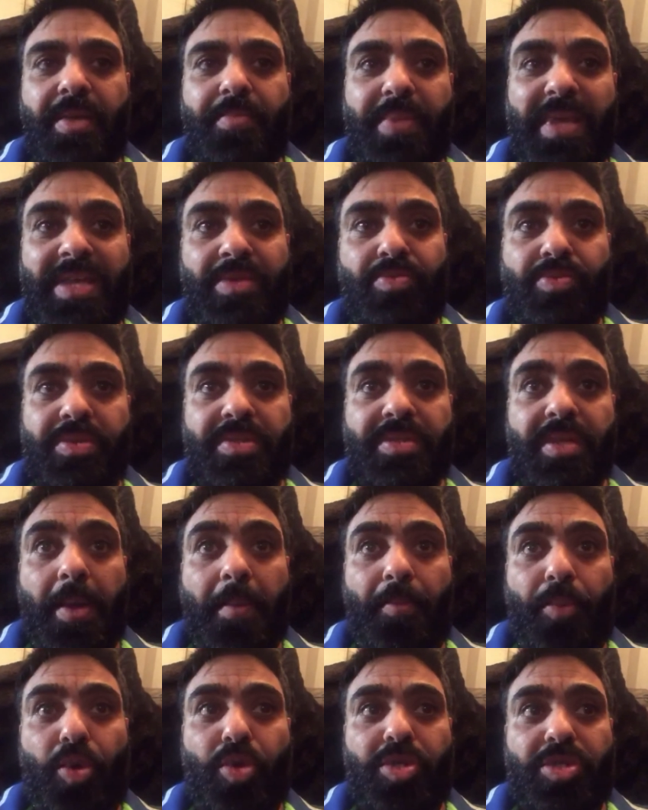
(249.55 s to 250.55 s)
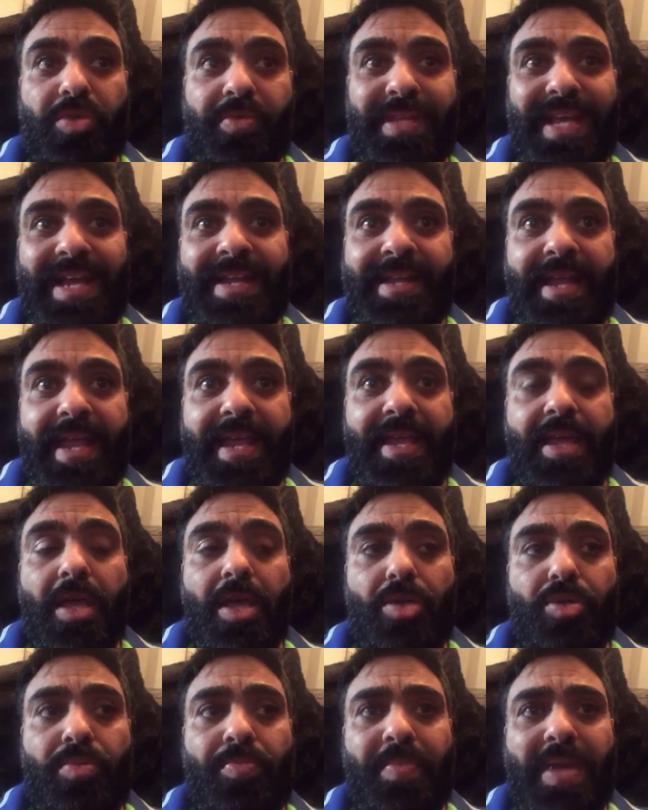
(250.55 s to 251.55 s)
But he was pushed on that day
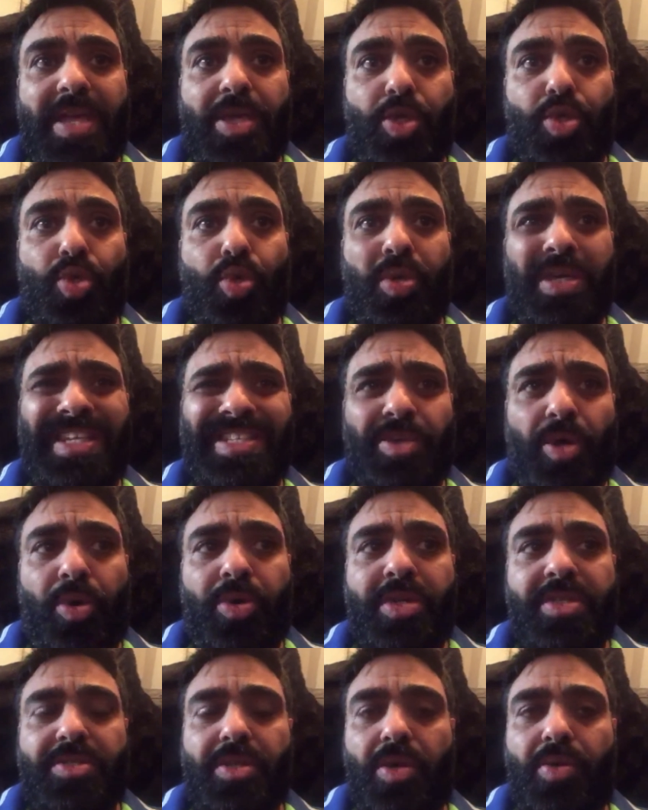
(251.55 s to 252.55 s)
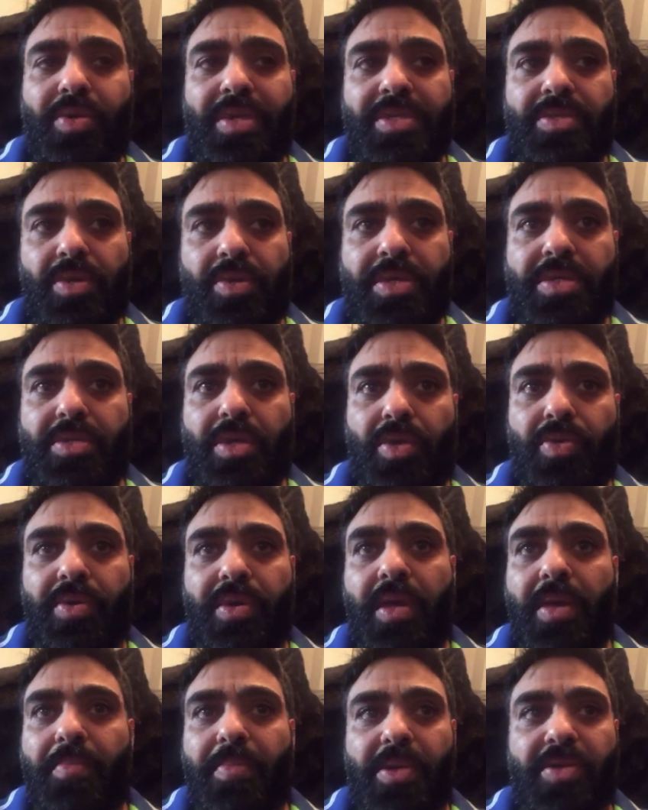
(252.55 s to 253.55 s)
to make sure he's on his own,
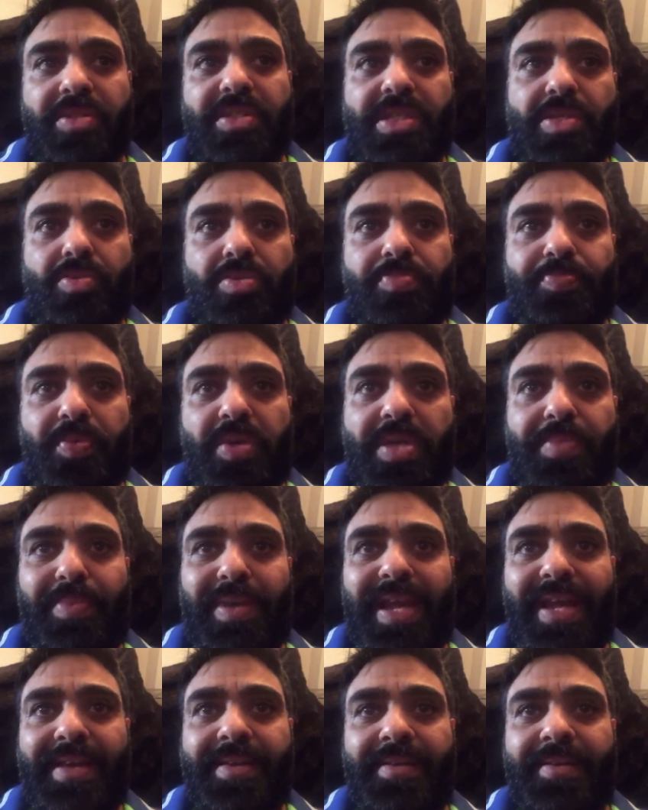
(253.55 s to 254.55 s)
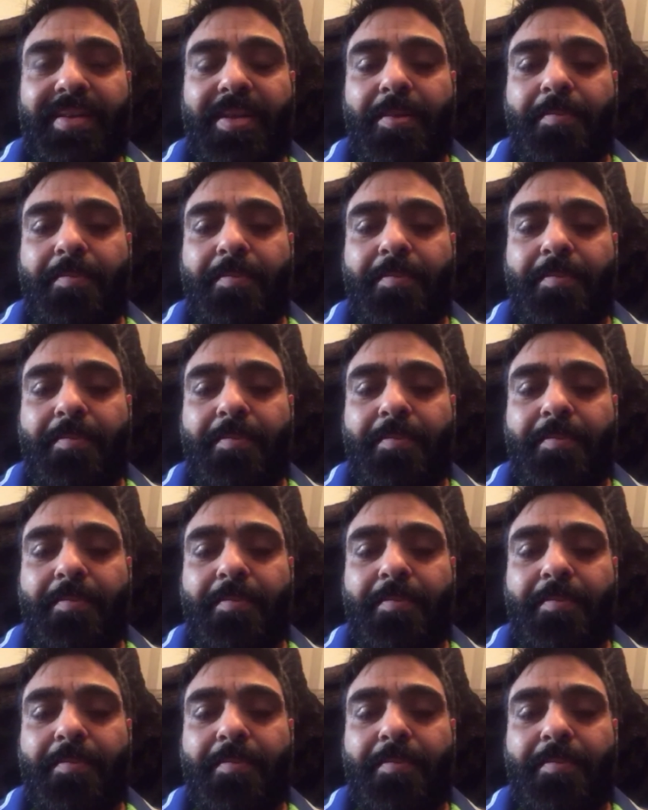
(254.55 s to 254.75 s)
because this was pre-planned.